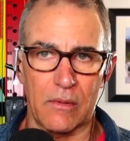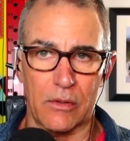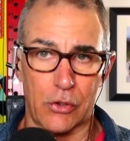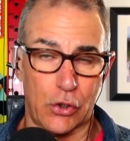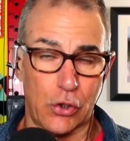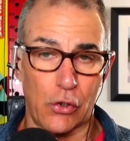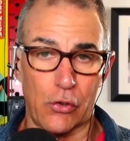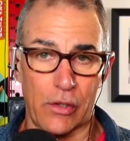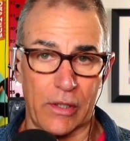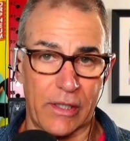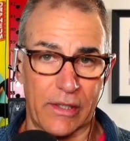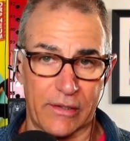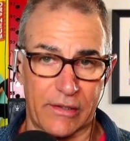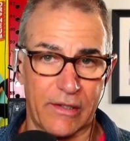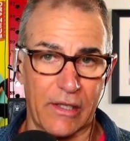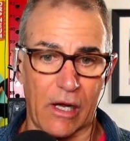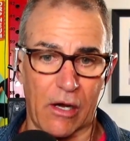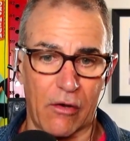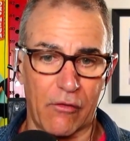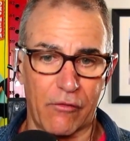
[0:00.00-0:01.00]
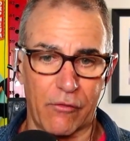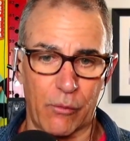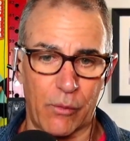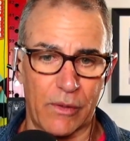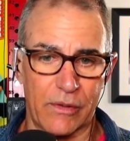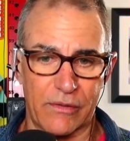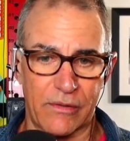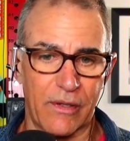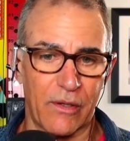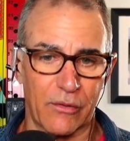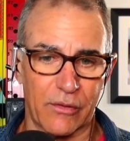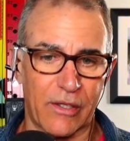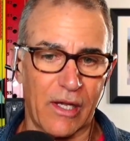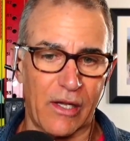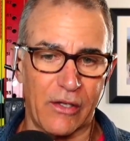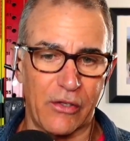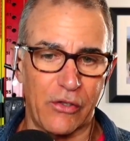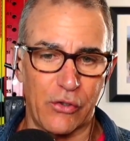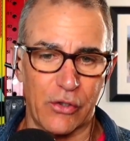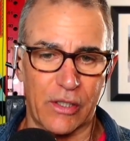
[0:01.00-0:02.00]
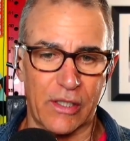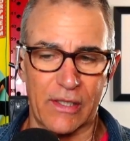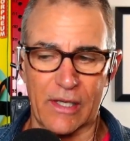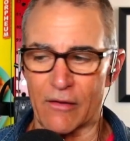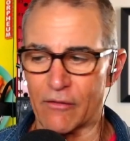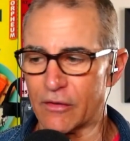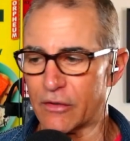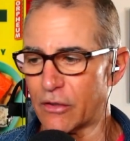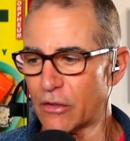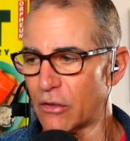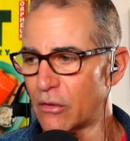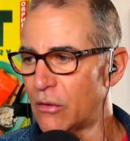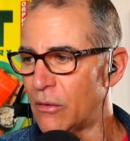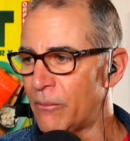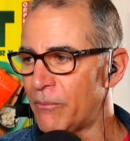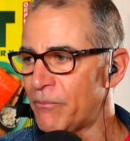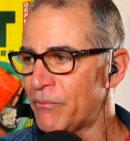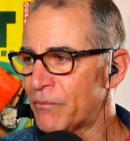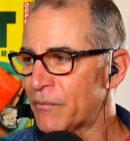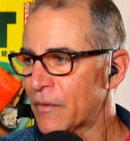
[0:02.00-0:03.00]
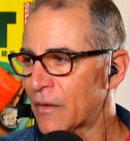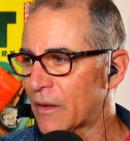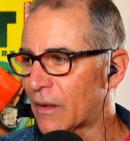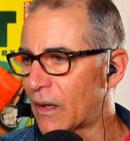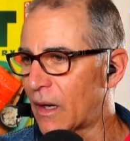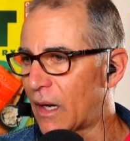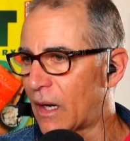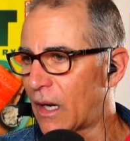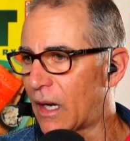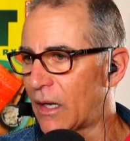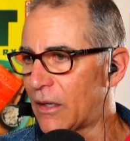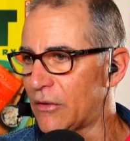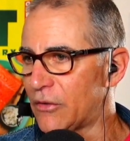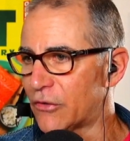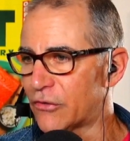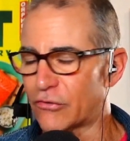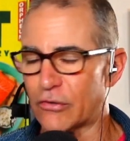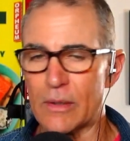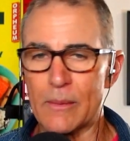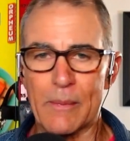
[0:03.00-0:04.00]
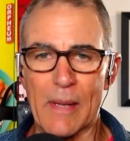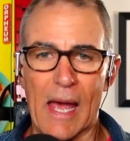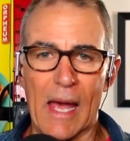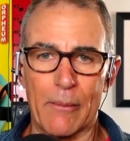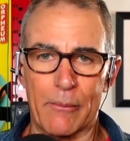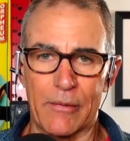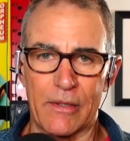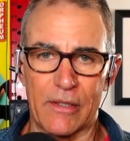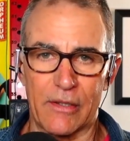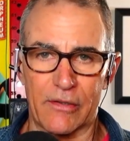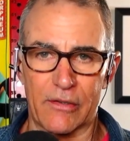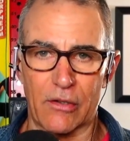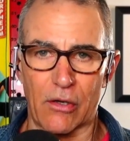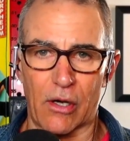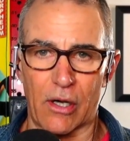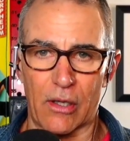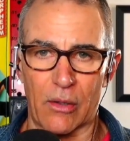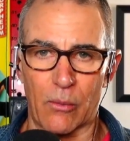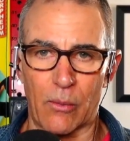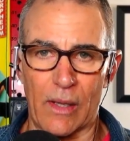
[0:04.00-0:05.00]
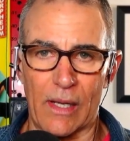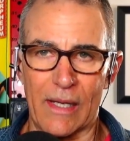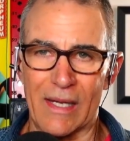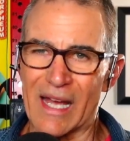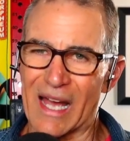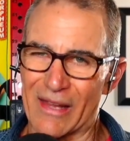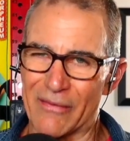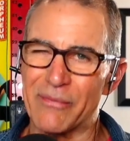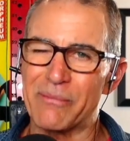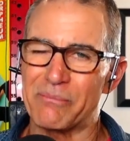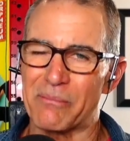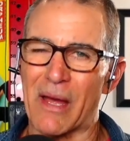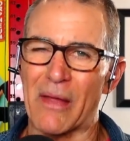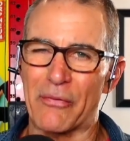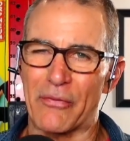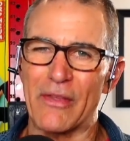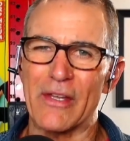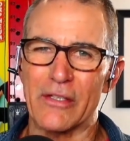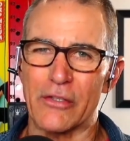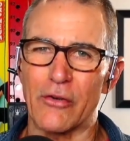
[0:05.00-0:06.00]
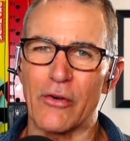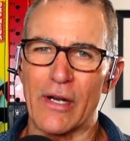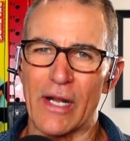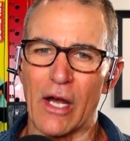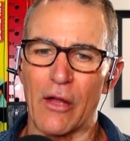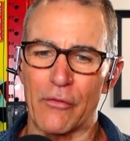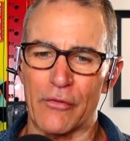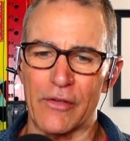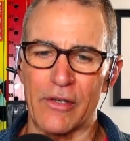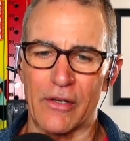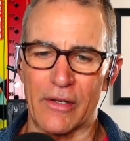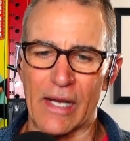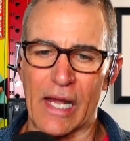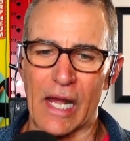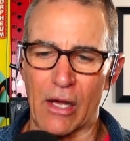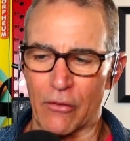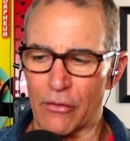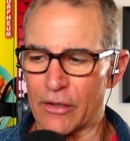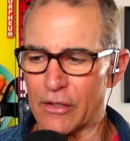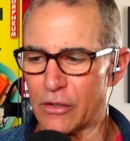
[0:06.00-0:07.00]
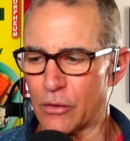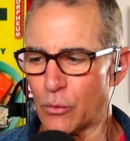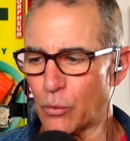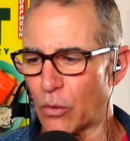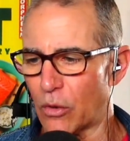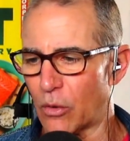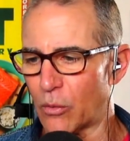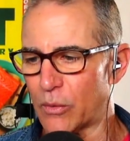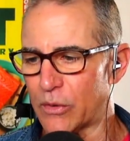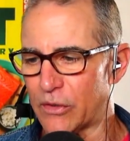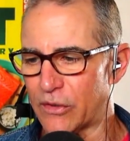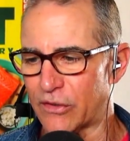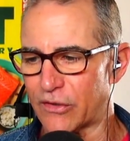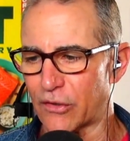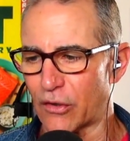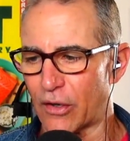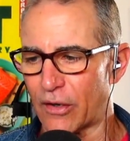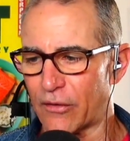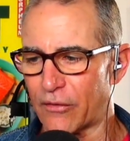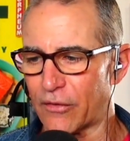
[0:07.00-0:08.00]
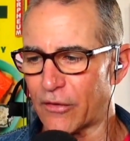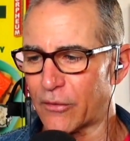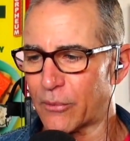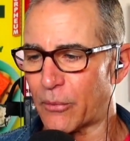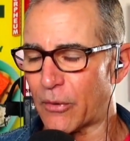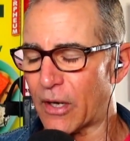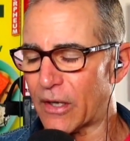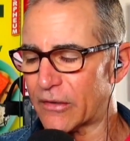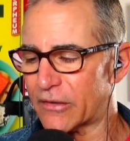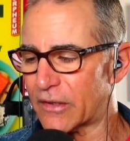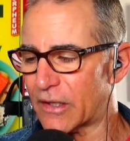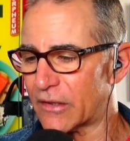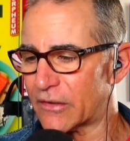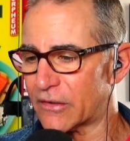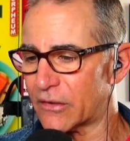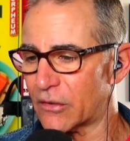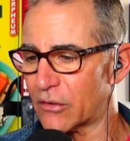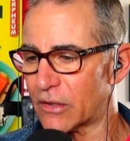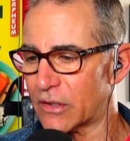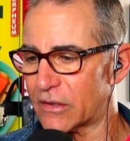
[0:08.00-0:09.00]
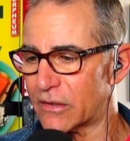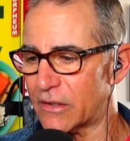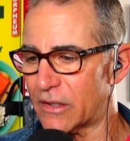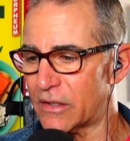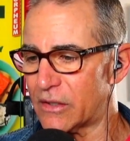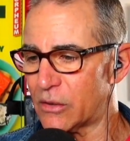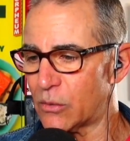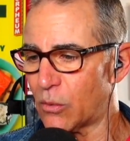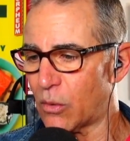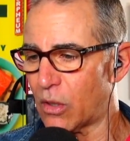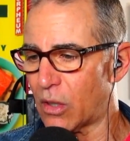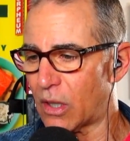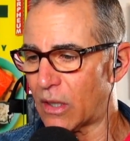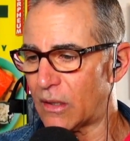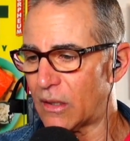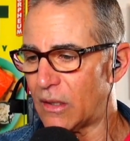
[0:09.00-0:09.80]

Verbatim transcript: curing itself, which they'll tell you you can never do. Uh, your sleep apnea has gone away. I, I think you're healthier now than you were when you started this process. So continue yeah.